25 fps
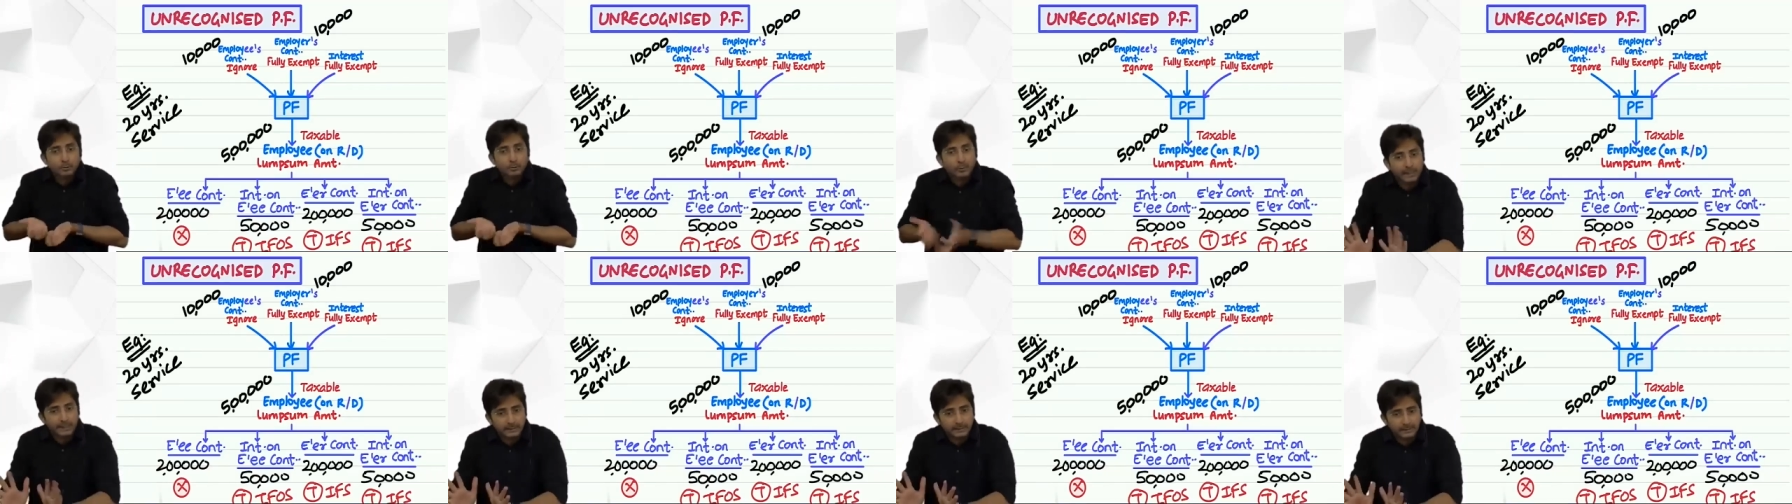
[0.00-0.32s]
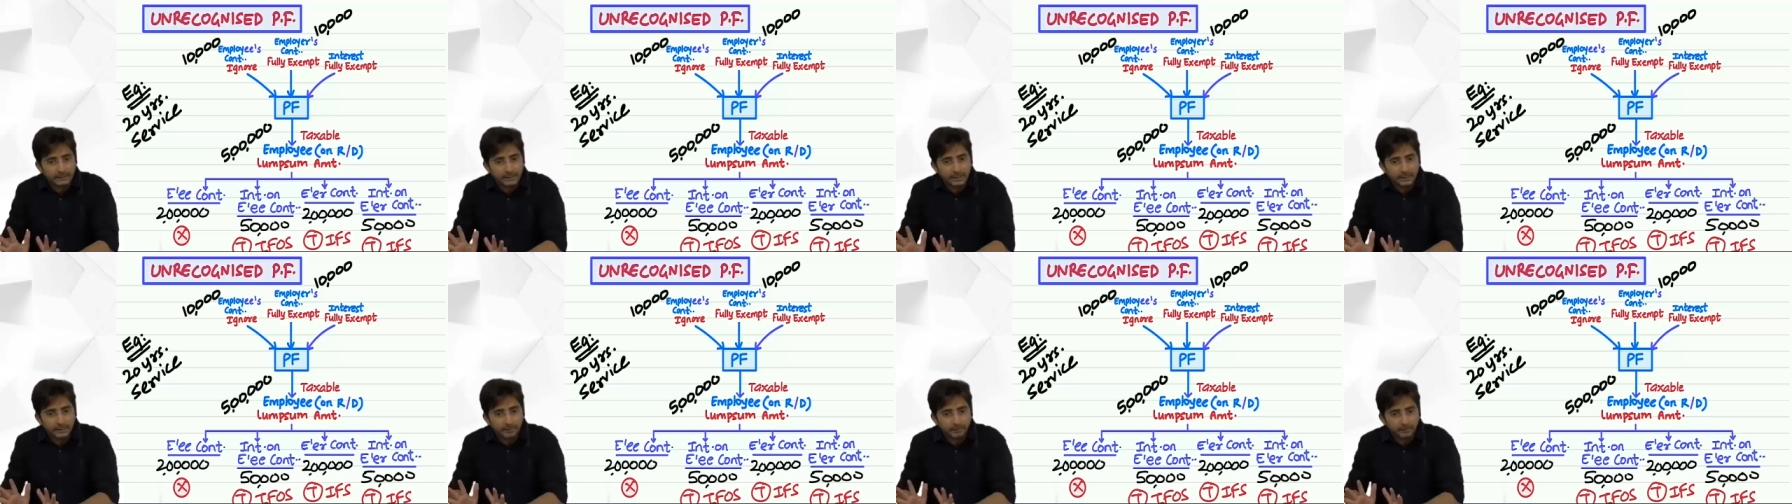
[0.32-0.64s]

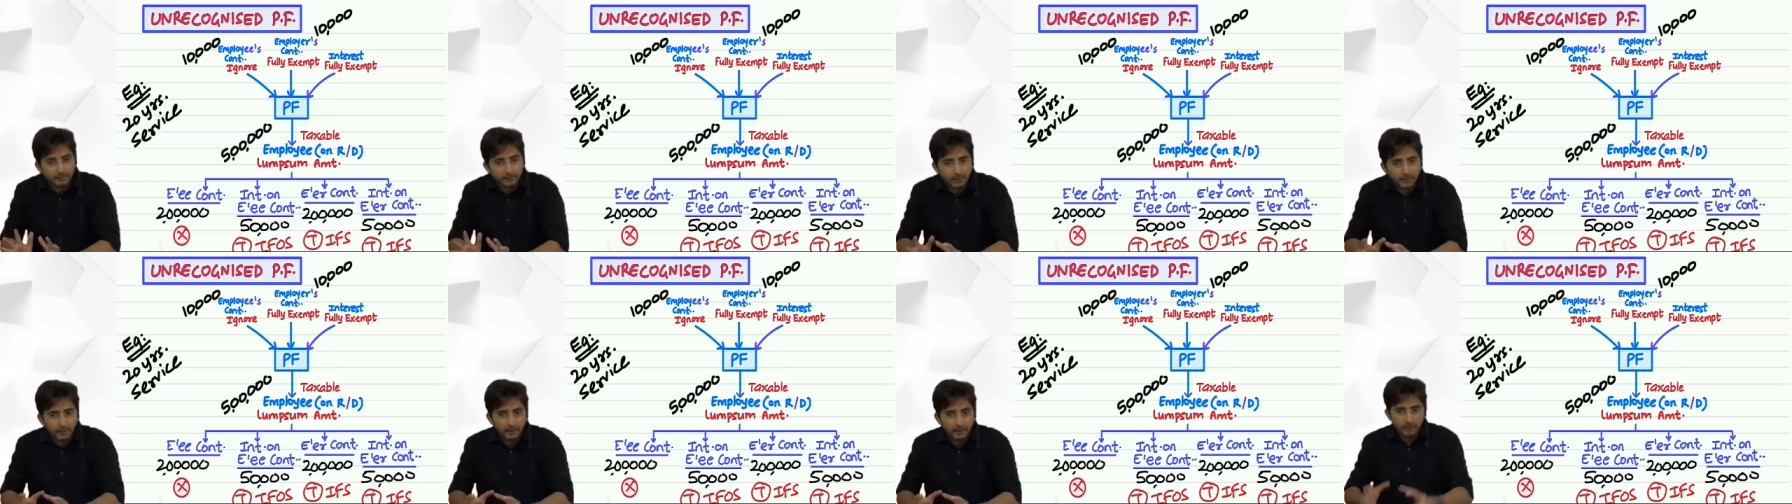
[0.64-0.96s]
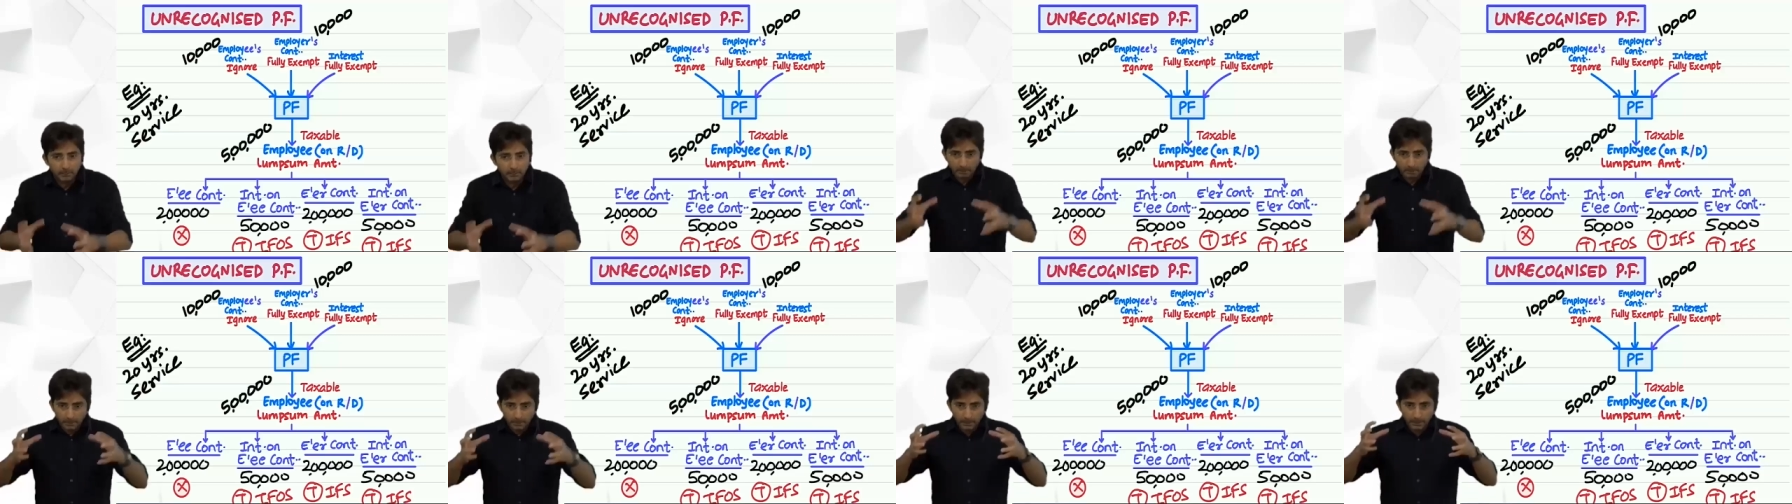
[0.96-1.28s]
exempt.
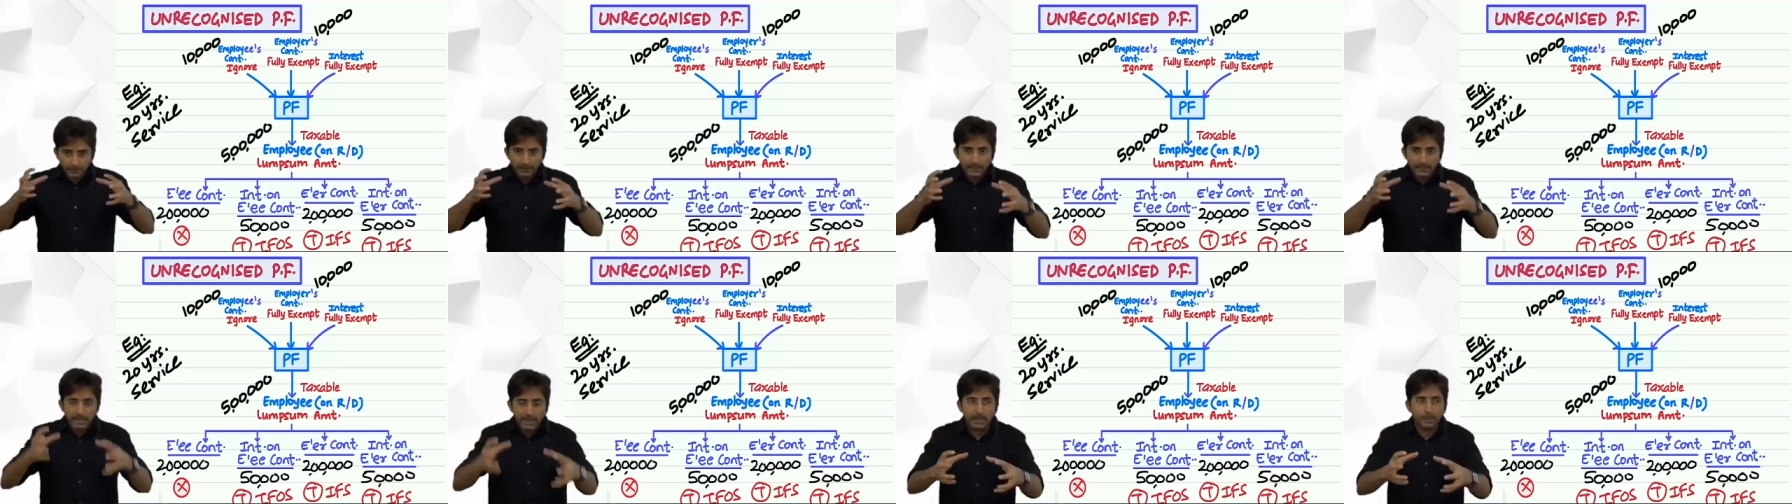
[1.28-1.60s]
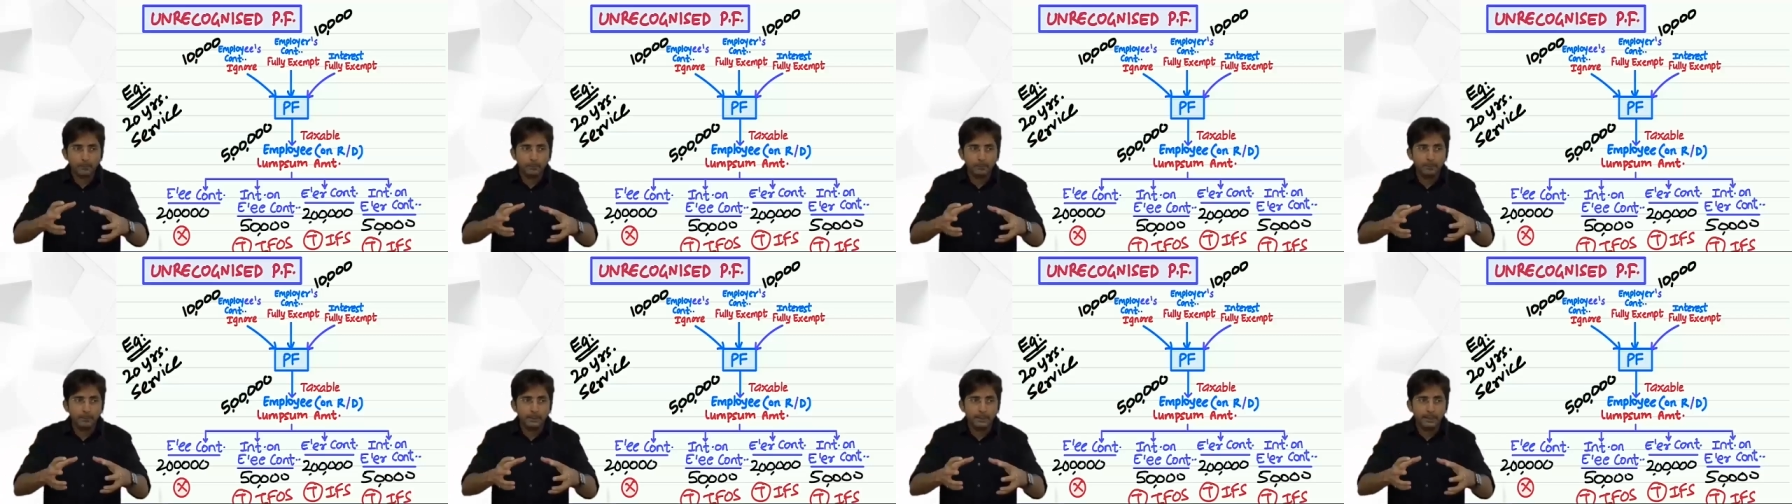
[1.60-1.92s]
But in
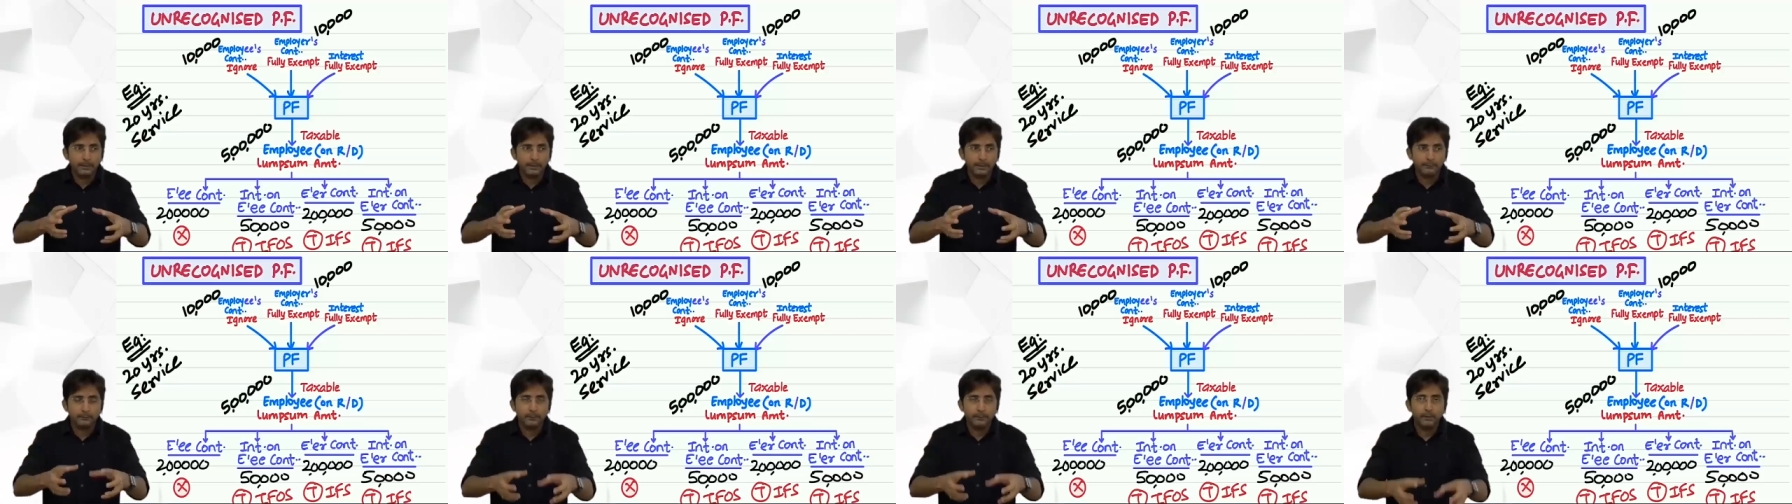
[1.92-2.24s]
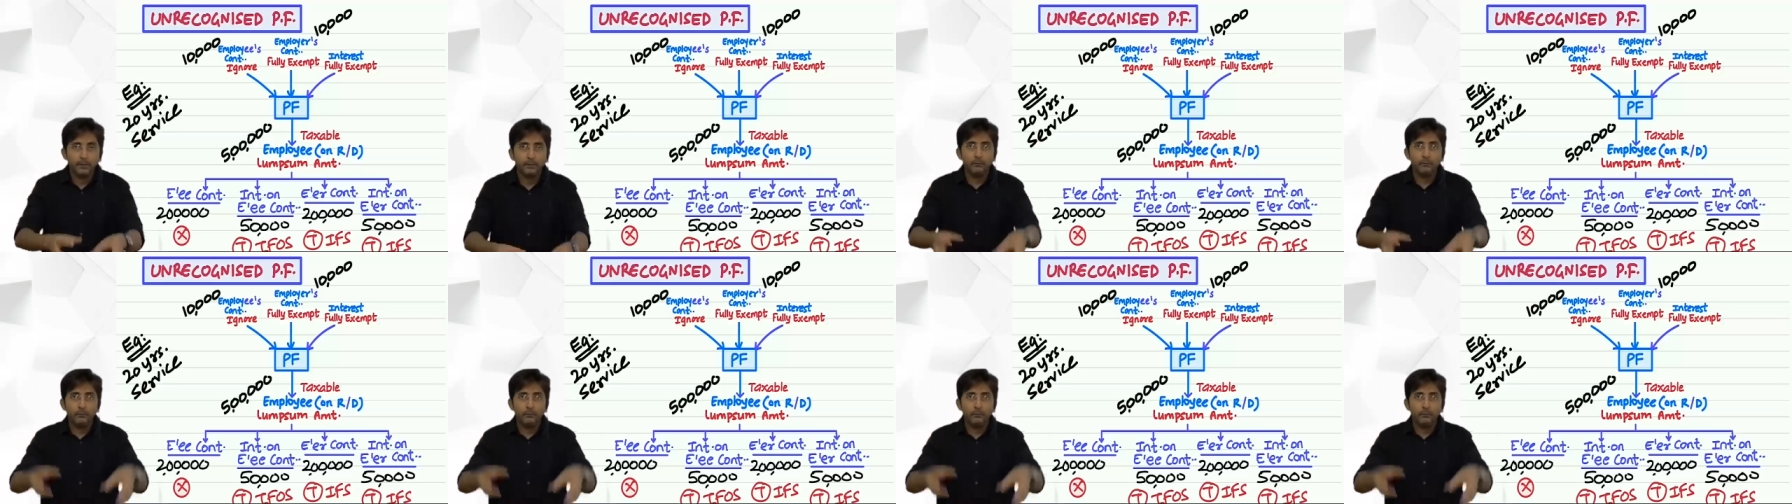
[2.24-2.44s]
RPF,